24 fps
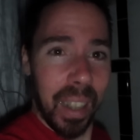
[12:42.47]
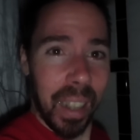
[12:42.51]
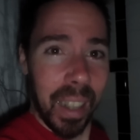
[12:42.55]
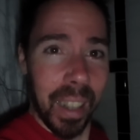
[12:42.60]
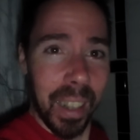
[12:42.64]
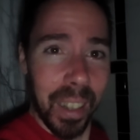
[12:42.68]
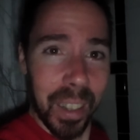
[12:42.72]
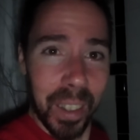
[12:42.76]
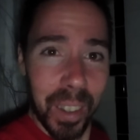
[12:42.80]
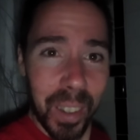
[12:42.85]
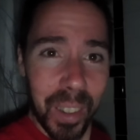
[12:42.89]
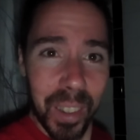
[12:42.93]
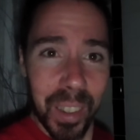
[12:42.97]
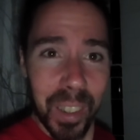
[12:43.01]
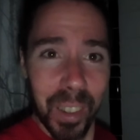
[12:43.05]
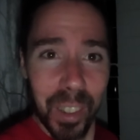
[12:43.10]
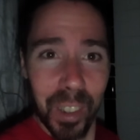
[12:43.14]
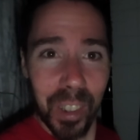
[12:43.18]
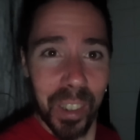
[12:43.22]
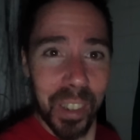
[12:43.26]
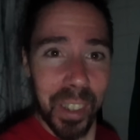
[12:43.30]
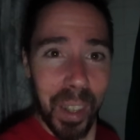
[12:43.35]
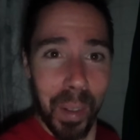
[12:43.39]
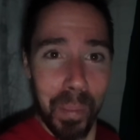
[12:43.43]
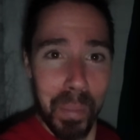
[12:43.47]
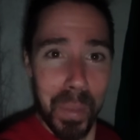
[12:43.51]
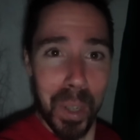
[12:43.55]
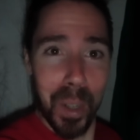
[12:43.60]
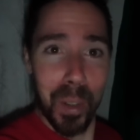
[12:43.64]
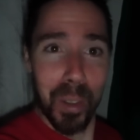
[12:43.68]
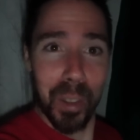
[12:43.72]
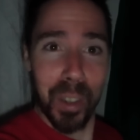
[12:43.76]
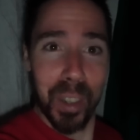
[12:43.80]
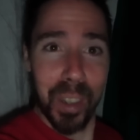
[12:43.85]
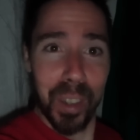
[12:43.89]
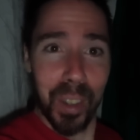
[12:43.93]
I don't know. There's some
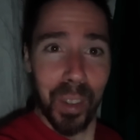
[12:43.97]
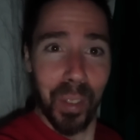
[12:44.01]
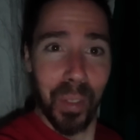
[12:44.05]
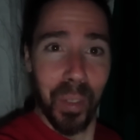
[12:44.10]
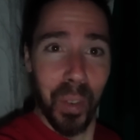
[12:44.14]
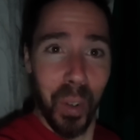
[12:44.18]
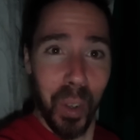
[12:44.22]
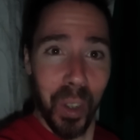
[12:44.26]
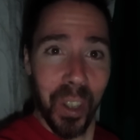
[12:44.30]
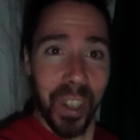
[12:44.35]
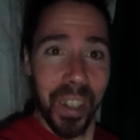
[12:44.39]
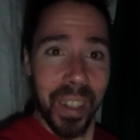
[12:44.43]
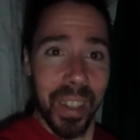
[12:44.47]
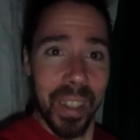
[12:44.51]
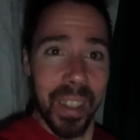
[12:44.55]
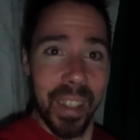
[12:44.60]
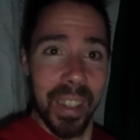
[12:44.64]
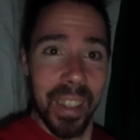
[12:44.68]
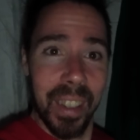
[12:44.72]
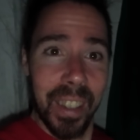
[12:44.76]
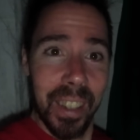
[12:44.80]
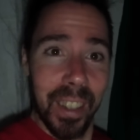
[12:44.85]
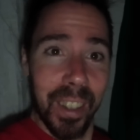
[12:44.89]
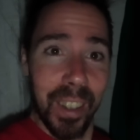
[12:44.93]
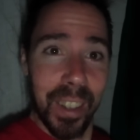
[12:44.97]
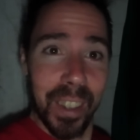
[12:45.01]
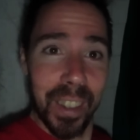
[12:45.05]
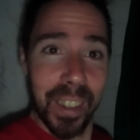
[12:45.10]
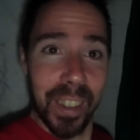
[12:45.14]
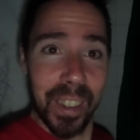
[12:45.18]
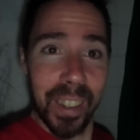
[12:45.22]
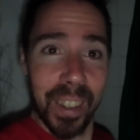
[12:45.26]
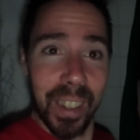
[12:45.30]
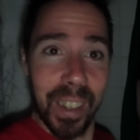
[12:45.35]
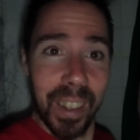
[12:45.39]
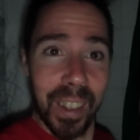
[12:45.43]
uses for it. You
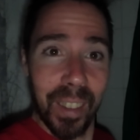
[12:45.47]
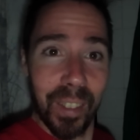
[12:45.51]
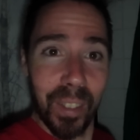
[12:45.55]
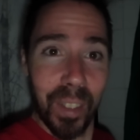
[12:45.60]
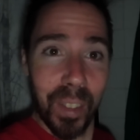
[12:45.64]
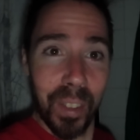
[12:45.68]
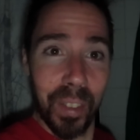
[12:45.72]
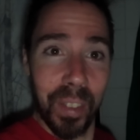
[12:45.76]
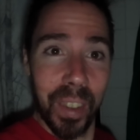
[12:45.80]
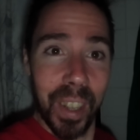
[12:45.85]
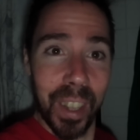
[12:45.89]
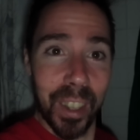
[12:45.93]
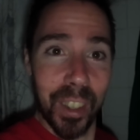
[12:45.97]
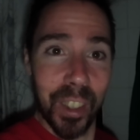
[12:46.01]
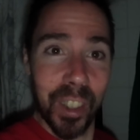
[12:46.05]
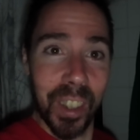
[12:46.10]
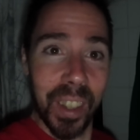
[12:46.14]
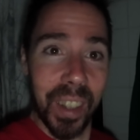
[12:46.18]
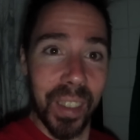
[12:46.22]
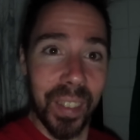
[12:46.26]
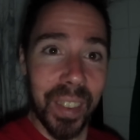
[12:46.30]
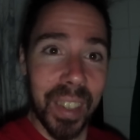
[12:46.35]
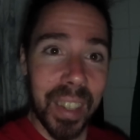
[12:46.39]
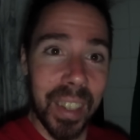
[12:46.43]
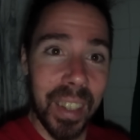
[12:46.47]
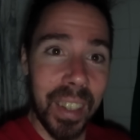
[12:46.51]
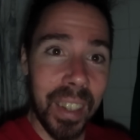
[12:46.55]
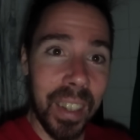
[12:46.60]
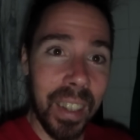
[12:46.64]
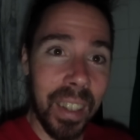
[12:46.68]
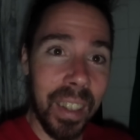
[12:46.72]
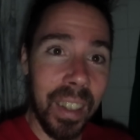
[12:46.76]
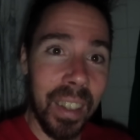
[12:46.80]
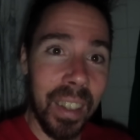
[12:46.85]
can see the reflection of it.